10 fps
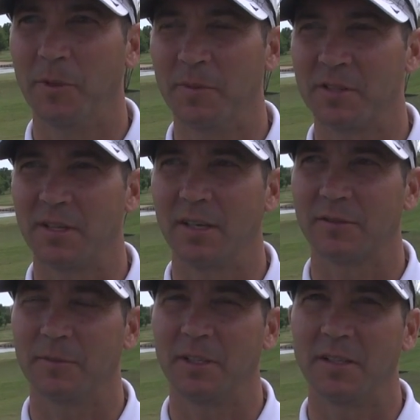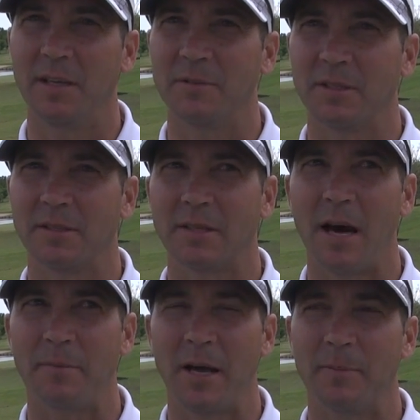the mistakes from the teams at the
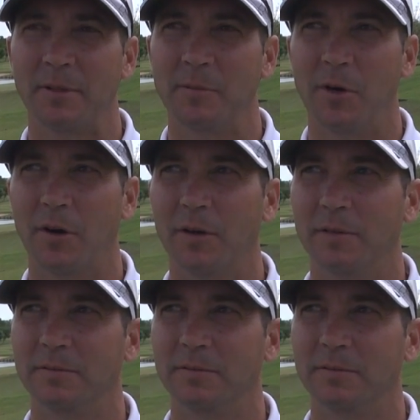top happen tomorrow,